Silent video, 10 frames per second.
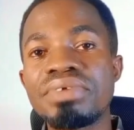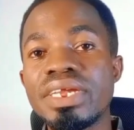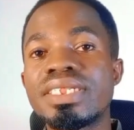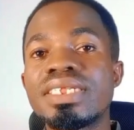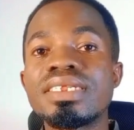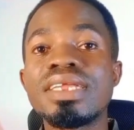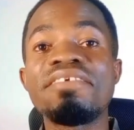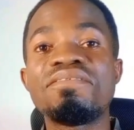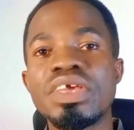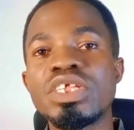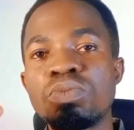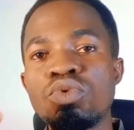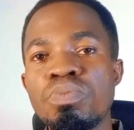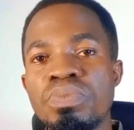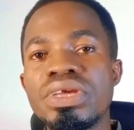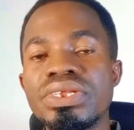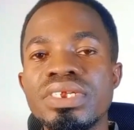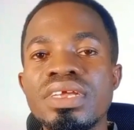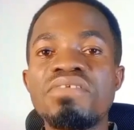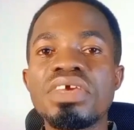creating a Facebook
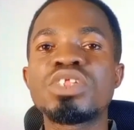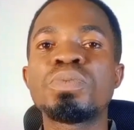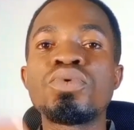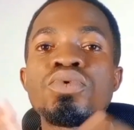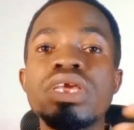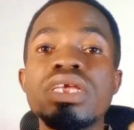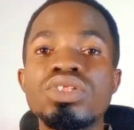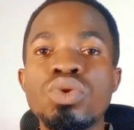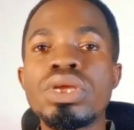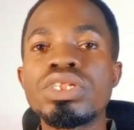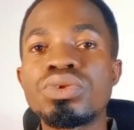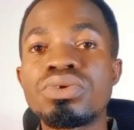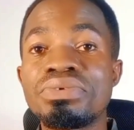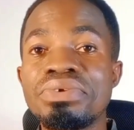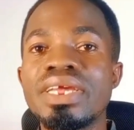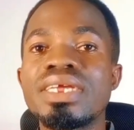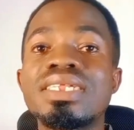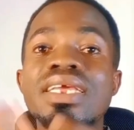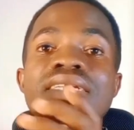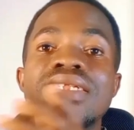page, Facebook is going to create
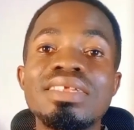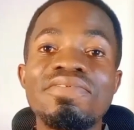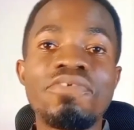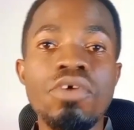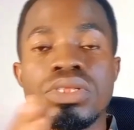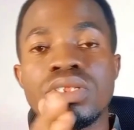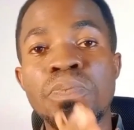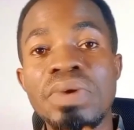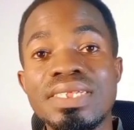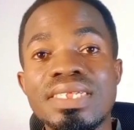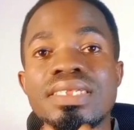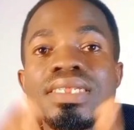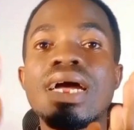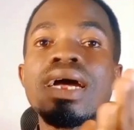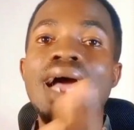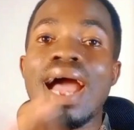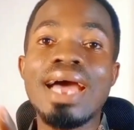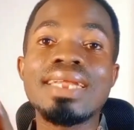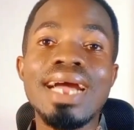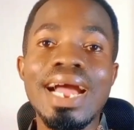a default personal
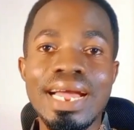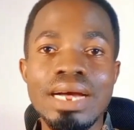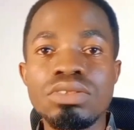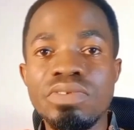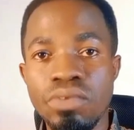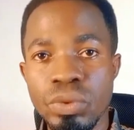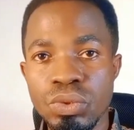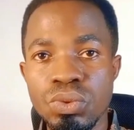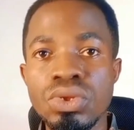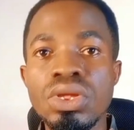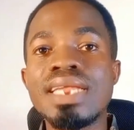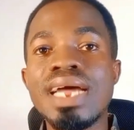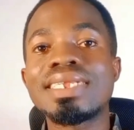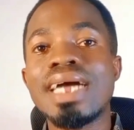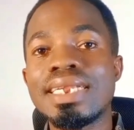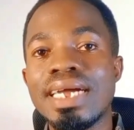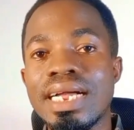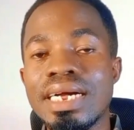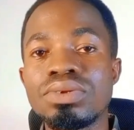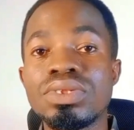ad account for you. That ad
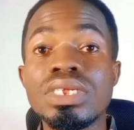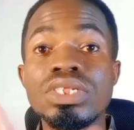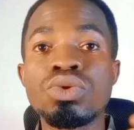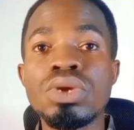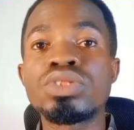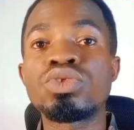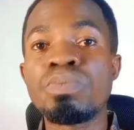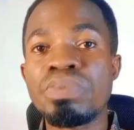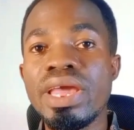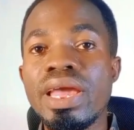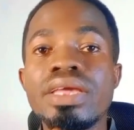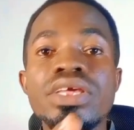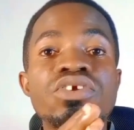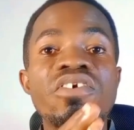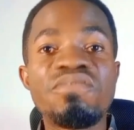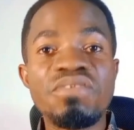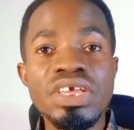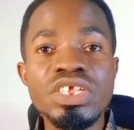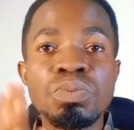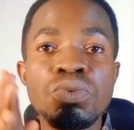account is going to bear your
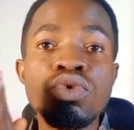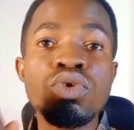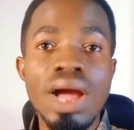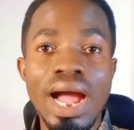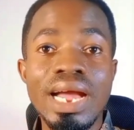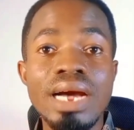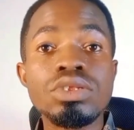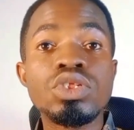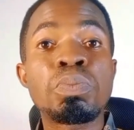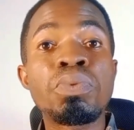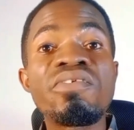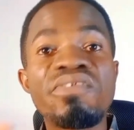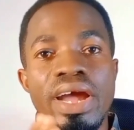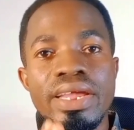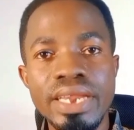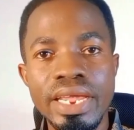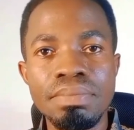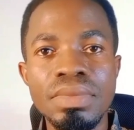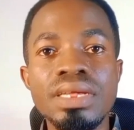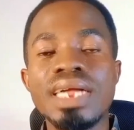Facebook account profile
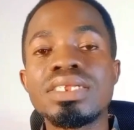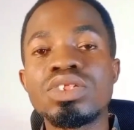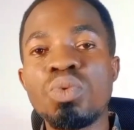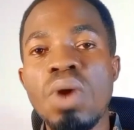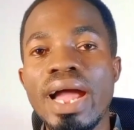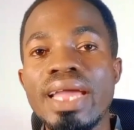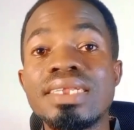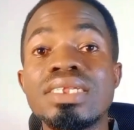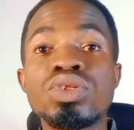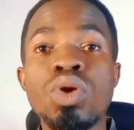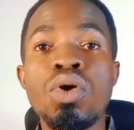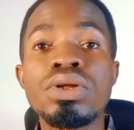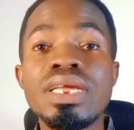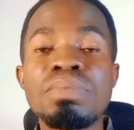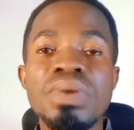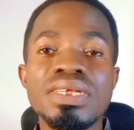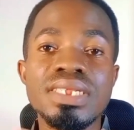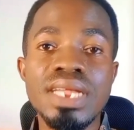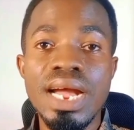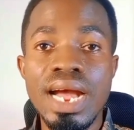name. That is why it is called a
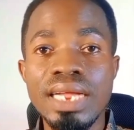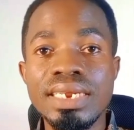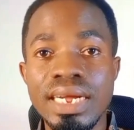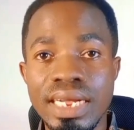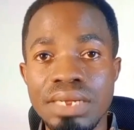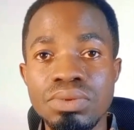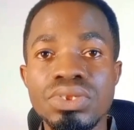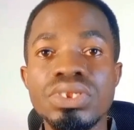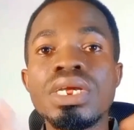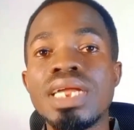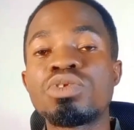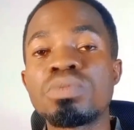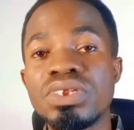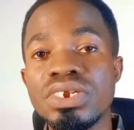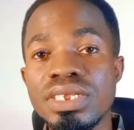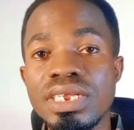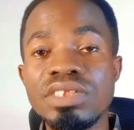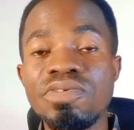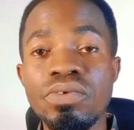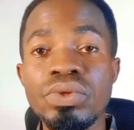personal ad account. That will be generated
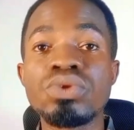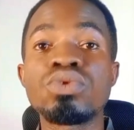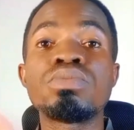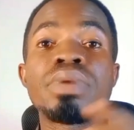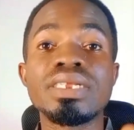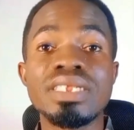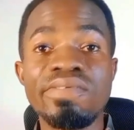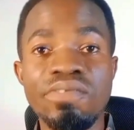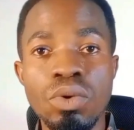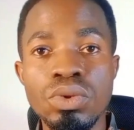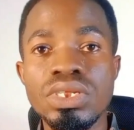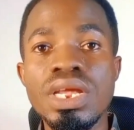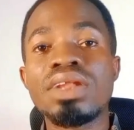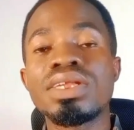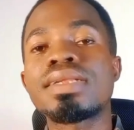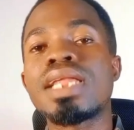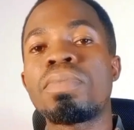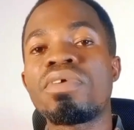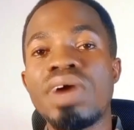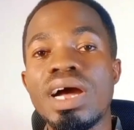for you by default. Another type
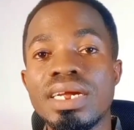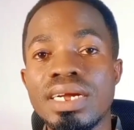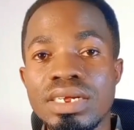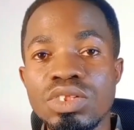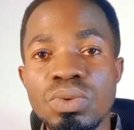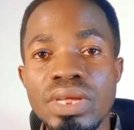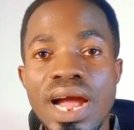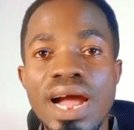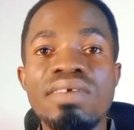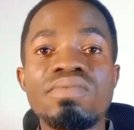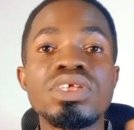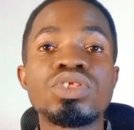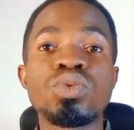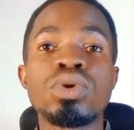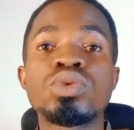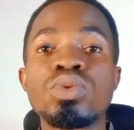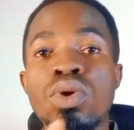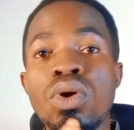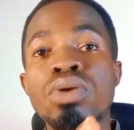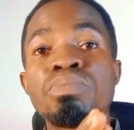of ad account we have is what we
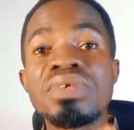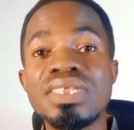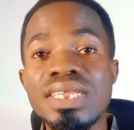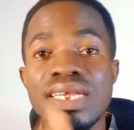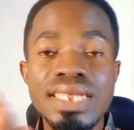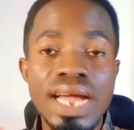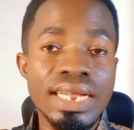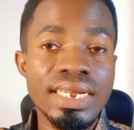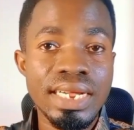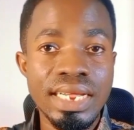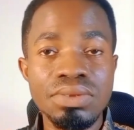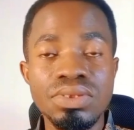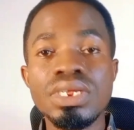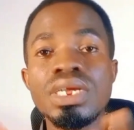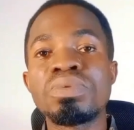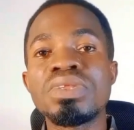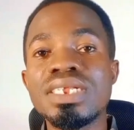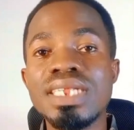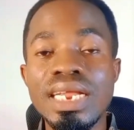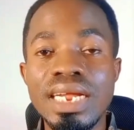call business ad account. The
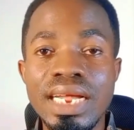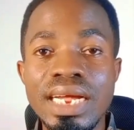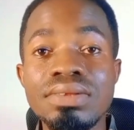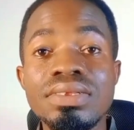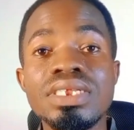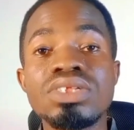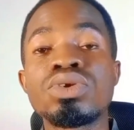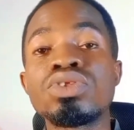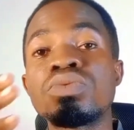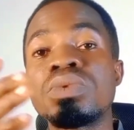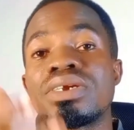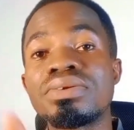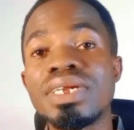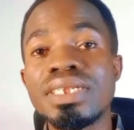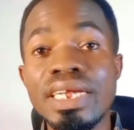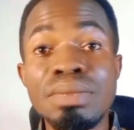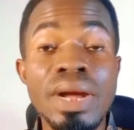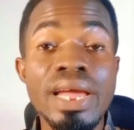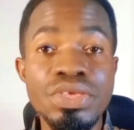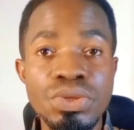business ad account is going to be created
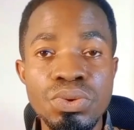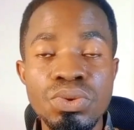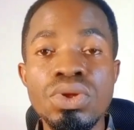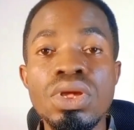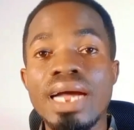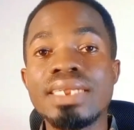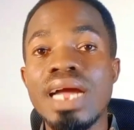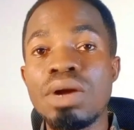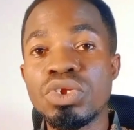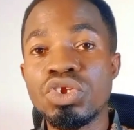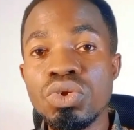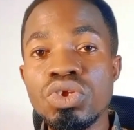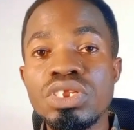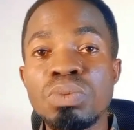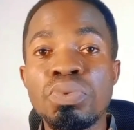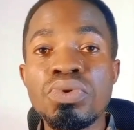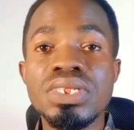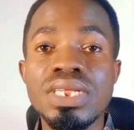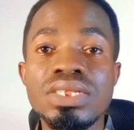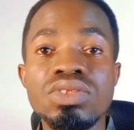by you, and I will show you the
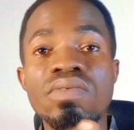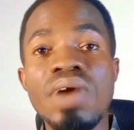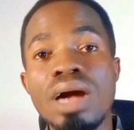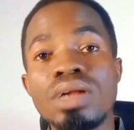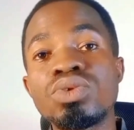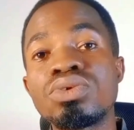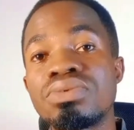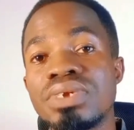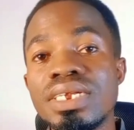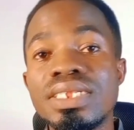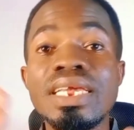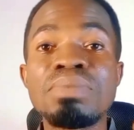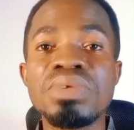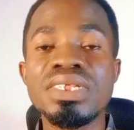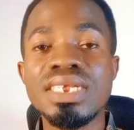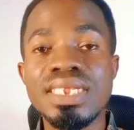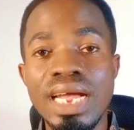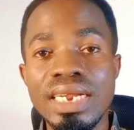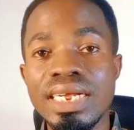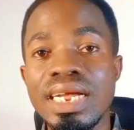process of how to create a business
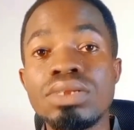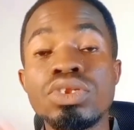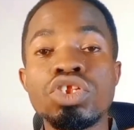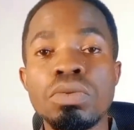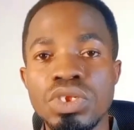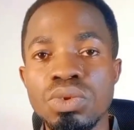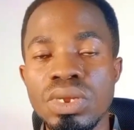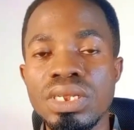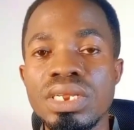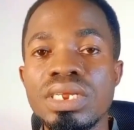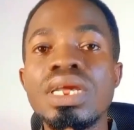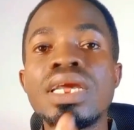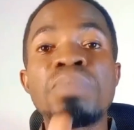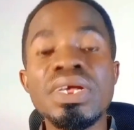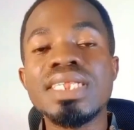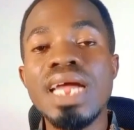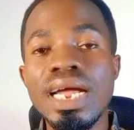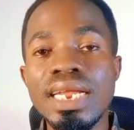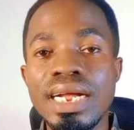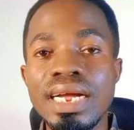ad account subsequently. The personal ad
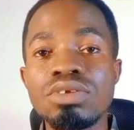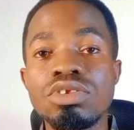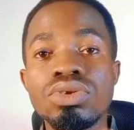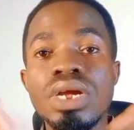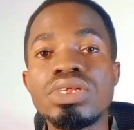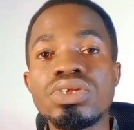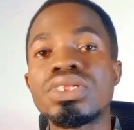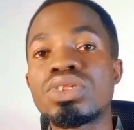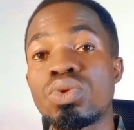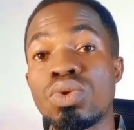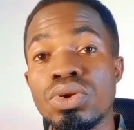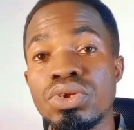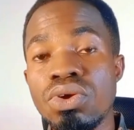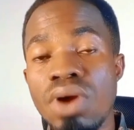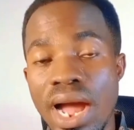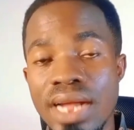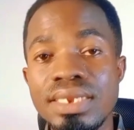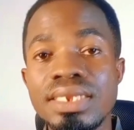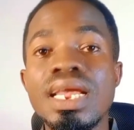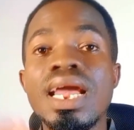account, you can use it to run your
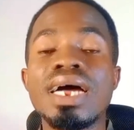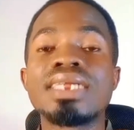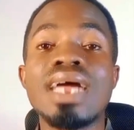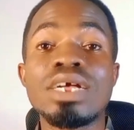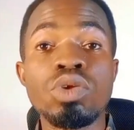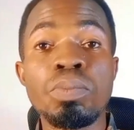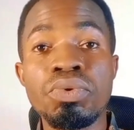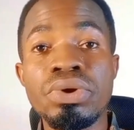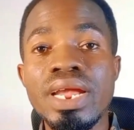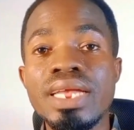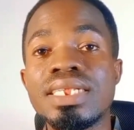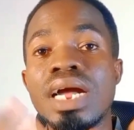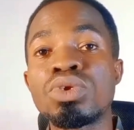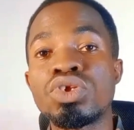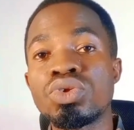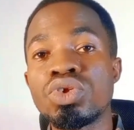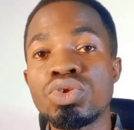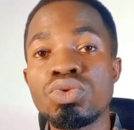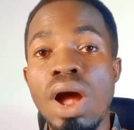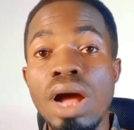ads, and as we progress, I will show
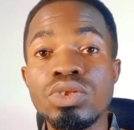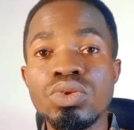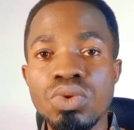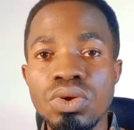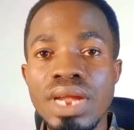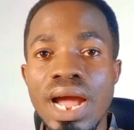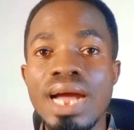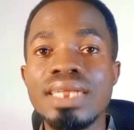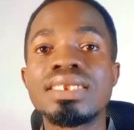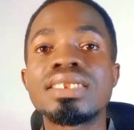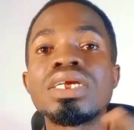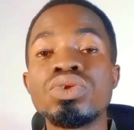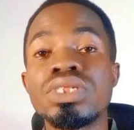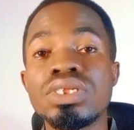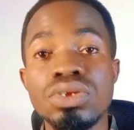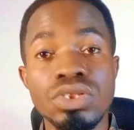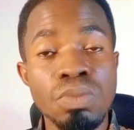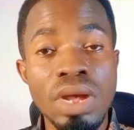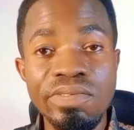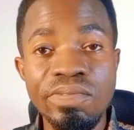you how to run ads using your
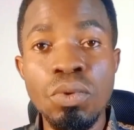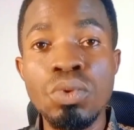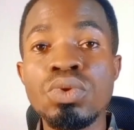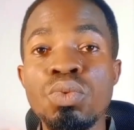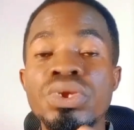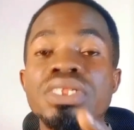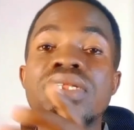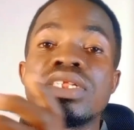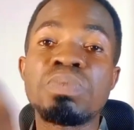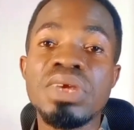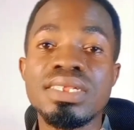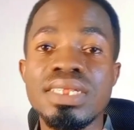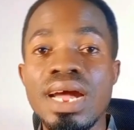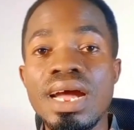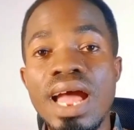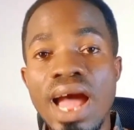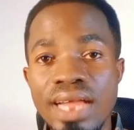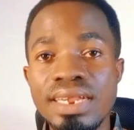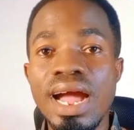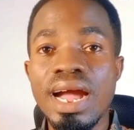smartphone with this personal ad